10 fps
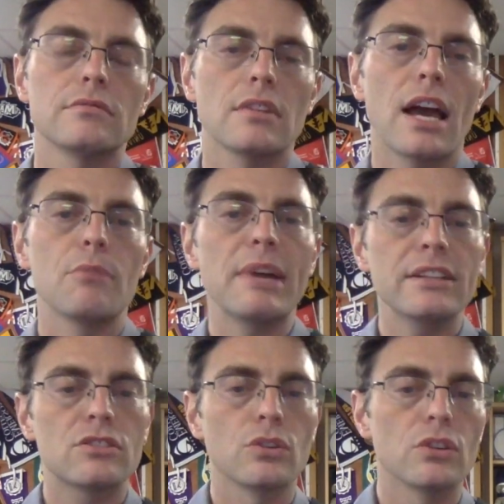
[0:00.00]
Our main
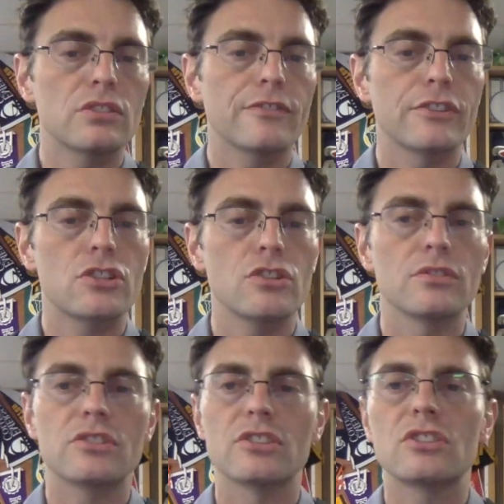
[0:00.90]
source for students
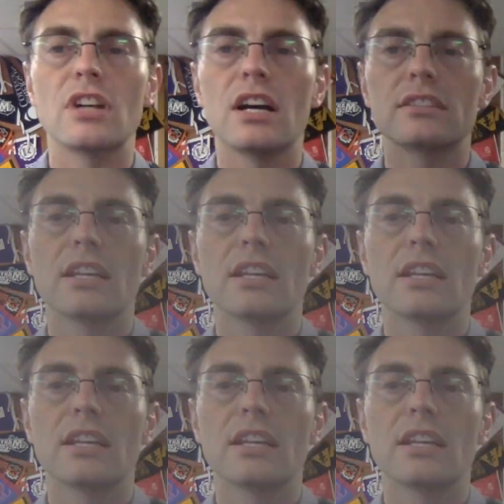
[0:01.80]
to start